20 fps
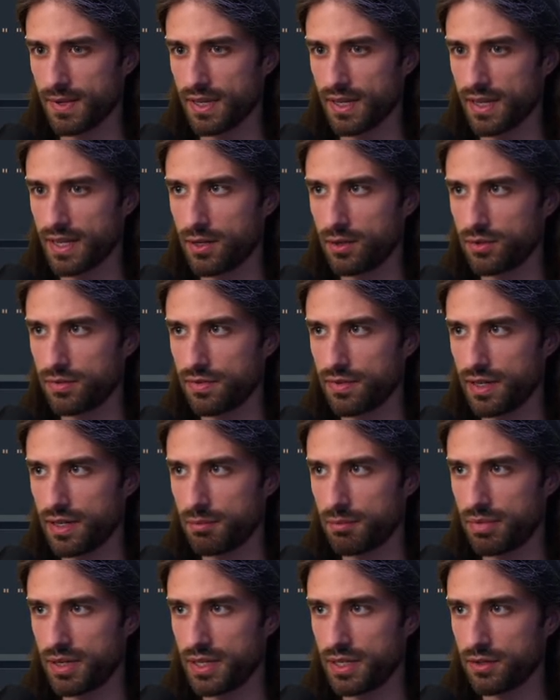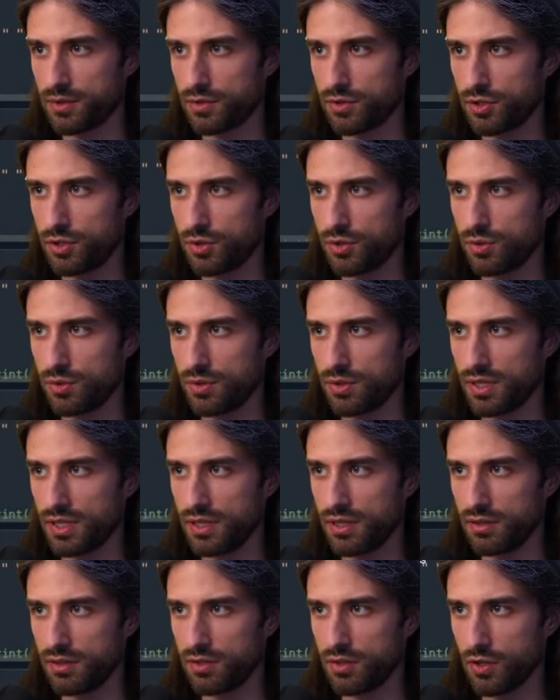Cannot find player 2
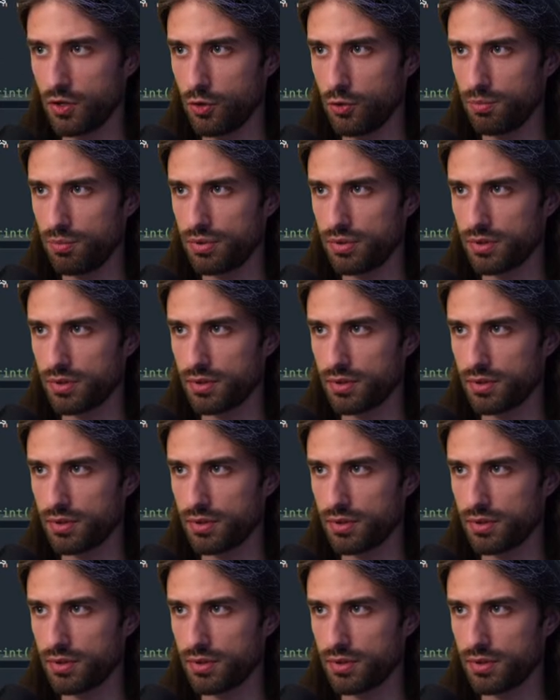in scope.